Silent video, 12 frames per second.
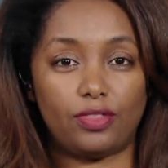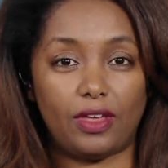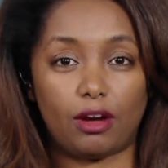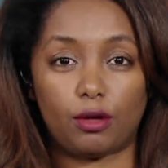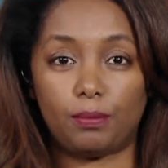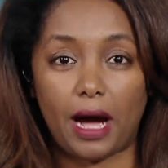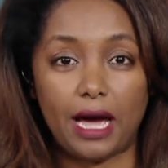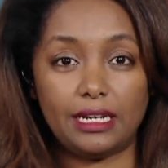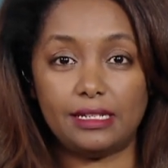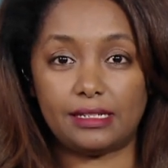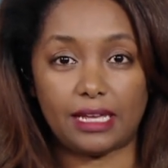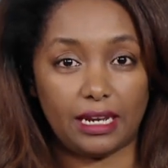there.
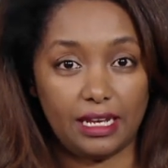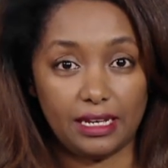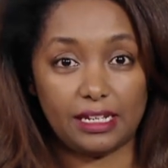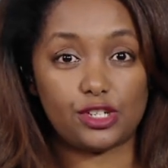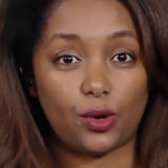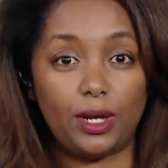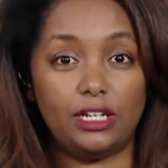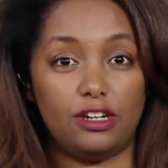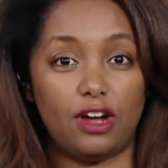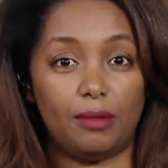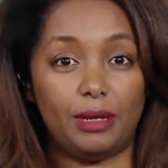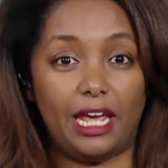Biden said he is going to
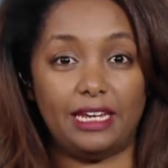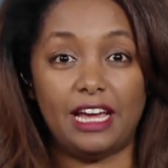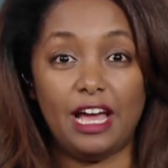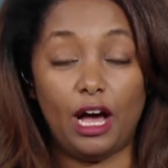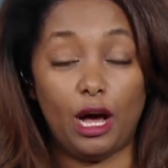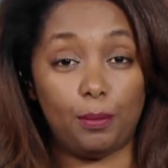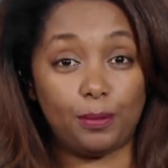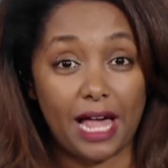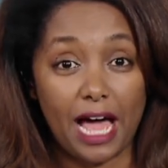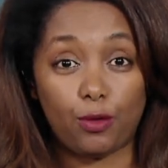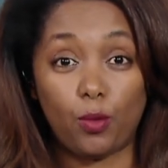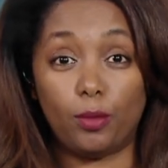nominate a
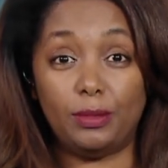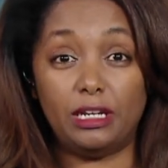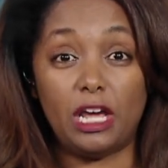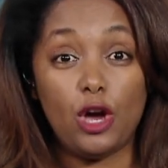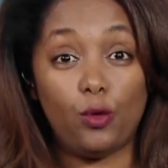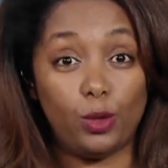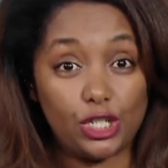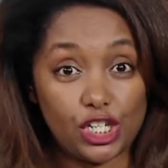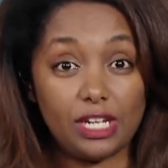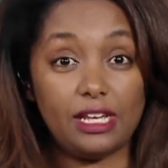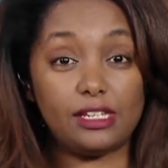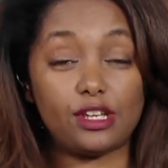black woman, which
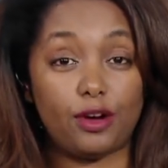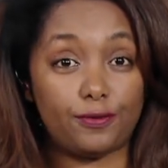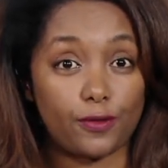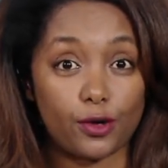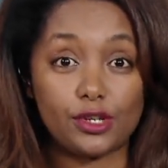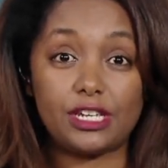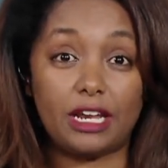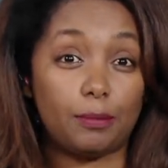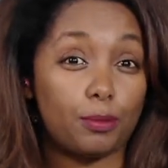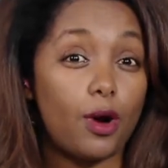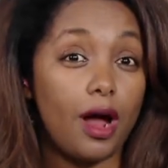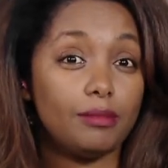is a first, and a
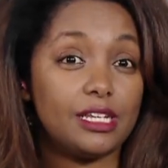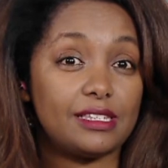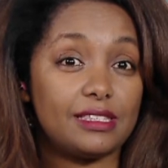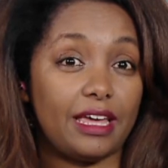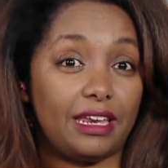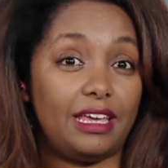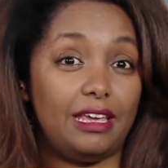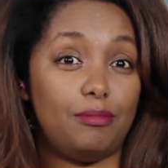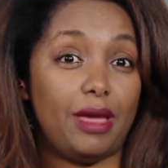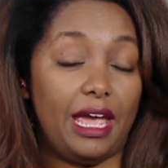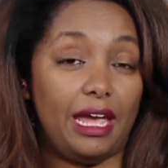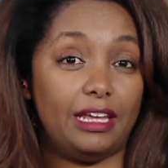promise that he
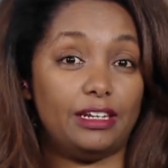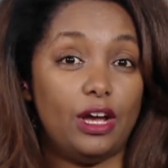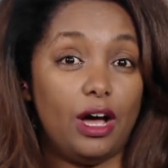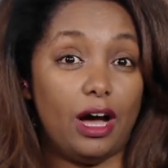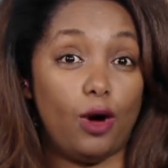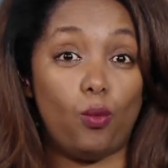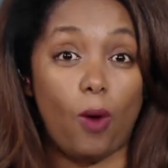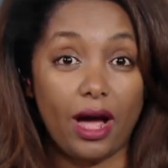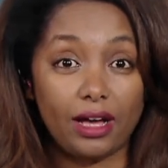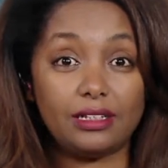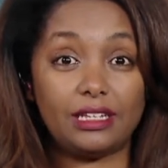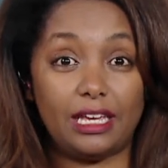made
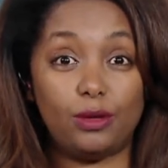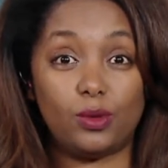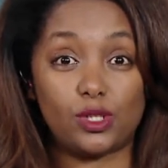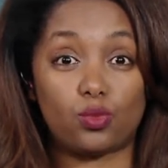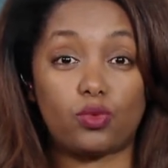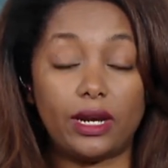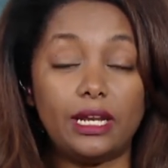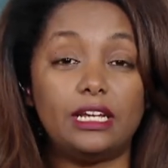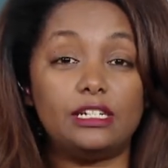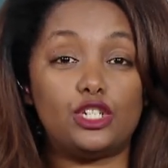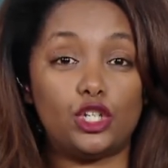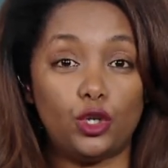while he was
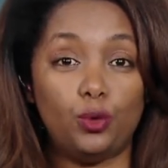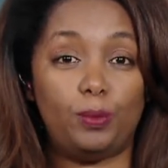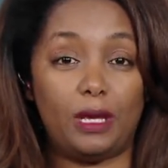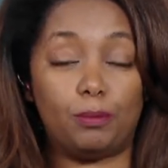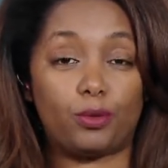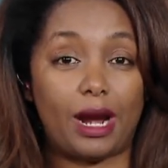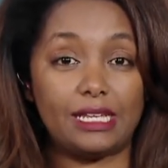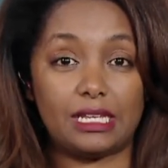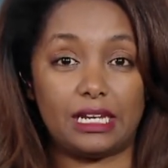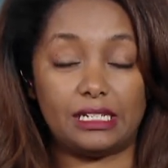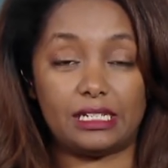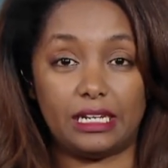running to be
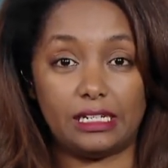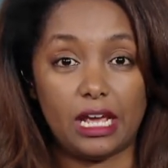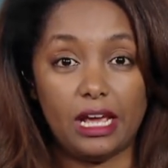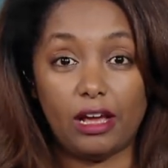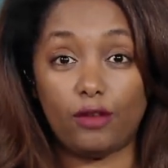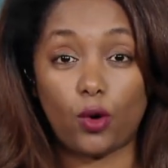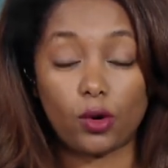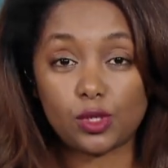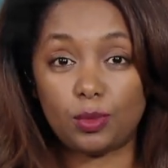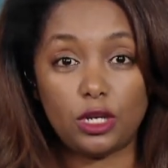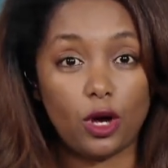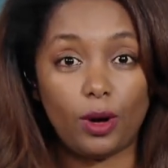president. And of
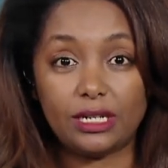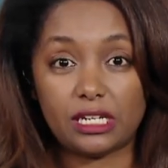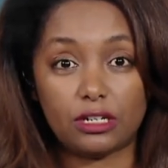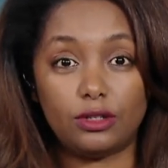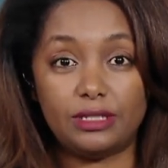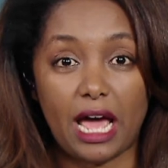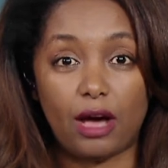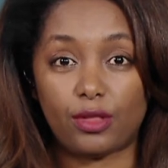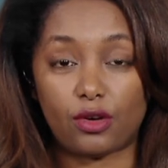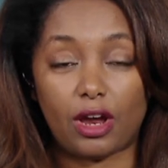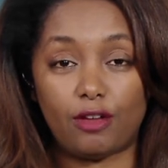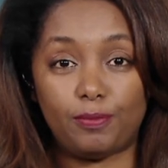course, we know until now
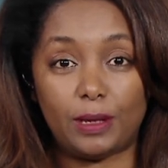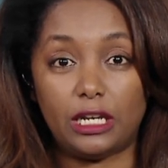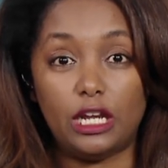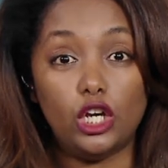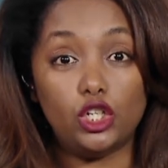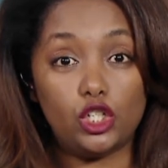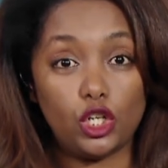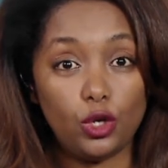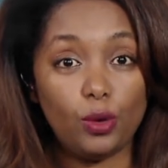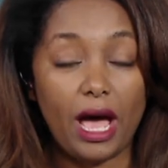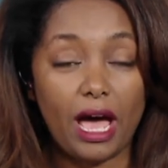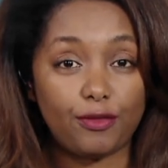there have been
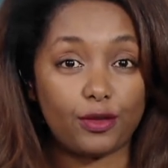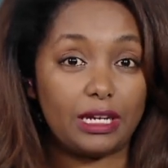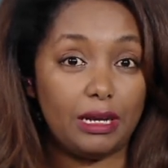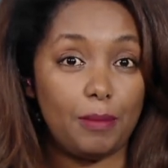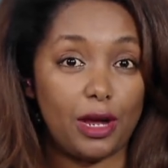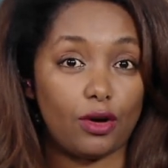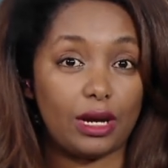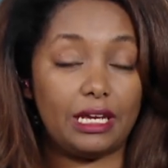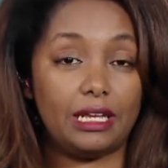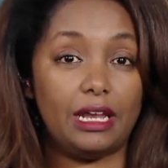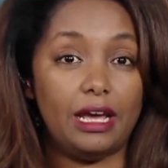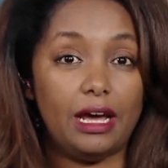two African-American